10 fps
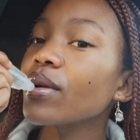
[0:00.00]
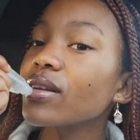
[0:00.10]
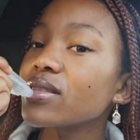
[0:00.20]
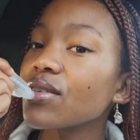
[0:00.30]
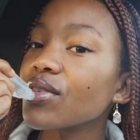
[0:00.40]
in
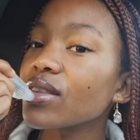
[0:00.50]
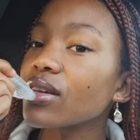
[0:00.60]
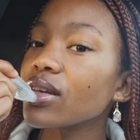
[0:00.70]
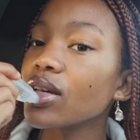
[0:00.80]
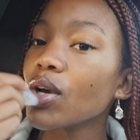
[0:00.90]
at
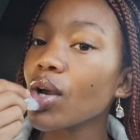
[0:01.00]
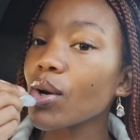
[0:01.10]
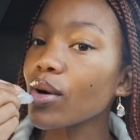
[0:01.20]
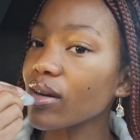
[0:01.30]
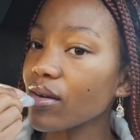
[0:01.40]
7:30,
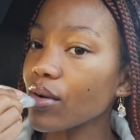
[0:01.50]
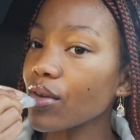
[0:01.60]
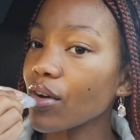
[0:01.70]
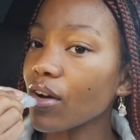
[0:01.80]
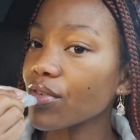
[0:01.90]
quickly go to
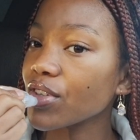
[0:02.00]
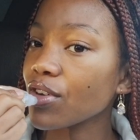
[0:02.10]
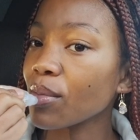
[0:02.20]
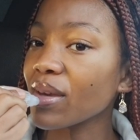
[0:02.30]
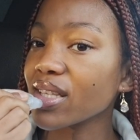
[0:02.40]
the coffee
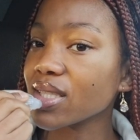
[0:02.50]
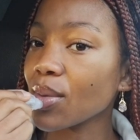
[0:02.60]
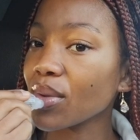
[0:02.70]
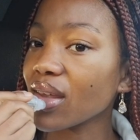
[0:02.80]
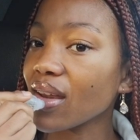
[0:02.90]
shop, get
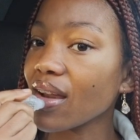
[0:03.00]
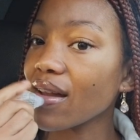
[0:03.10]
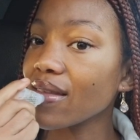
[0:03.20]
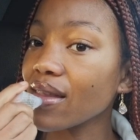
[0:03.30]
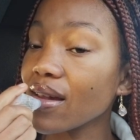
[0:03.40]
something,
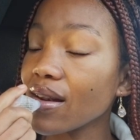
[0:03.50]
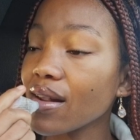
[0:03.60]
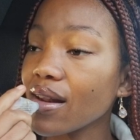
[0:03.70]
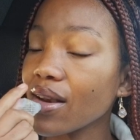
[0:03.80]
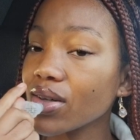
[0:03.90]
and then
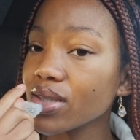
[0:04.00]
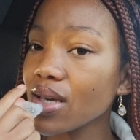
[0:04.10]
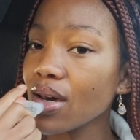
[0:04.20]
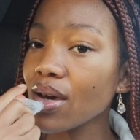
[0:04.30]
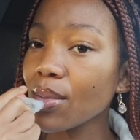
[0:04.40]
head out.
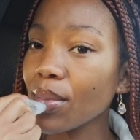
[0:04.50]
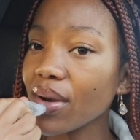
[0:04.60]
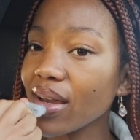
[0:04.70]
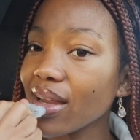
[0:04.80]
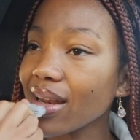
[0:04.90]

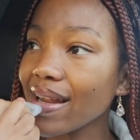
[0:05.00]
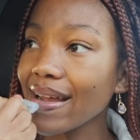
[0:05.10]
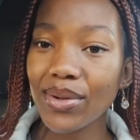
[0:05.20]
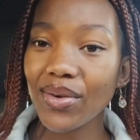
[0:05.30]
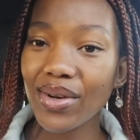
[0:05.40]
But
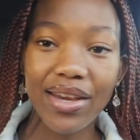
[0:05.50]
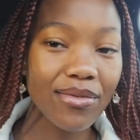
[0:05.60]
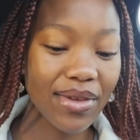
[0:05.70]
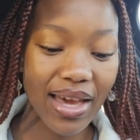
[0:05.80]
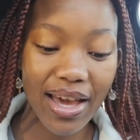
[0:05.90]
we don't
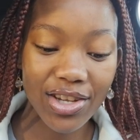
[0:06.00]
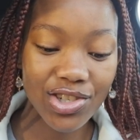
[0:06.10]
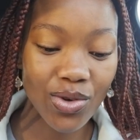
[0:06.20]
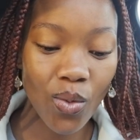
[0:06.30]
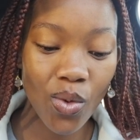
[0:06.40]
have
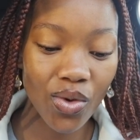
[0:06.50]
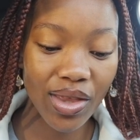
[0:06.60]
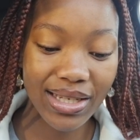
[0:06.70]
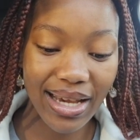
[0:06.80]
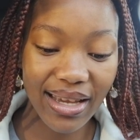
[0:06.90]
cash or
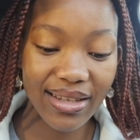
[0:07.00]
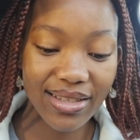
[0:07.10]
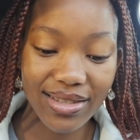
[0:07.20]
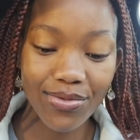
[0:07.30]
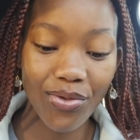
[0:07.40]
the
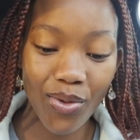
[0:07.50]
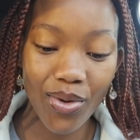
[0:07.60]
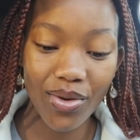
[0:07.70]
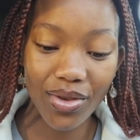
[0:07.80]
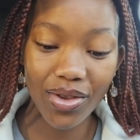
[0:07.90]
diets
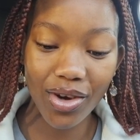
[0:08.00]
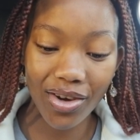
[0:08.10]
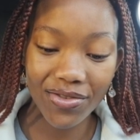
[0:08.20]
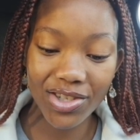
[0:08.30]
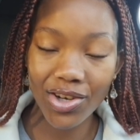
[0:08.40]
for the
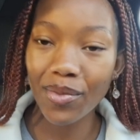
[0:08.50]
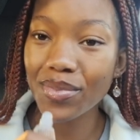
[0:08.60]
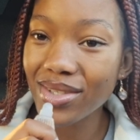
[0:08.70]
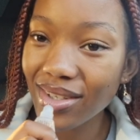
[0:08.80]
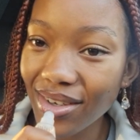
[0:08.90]
coffee shop.
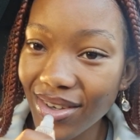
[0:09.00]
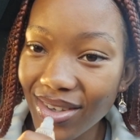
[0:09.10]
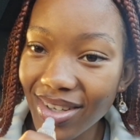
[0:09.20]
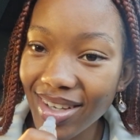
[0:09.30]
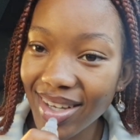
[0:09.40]
So
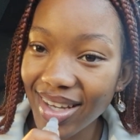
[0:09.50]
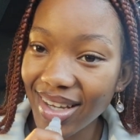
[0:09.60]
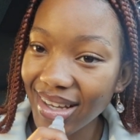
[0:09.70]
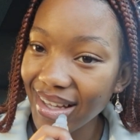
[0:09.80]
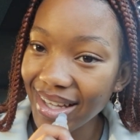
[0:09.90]
yeah.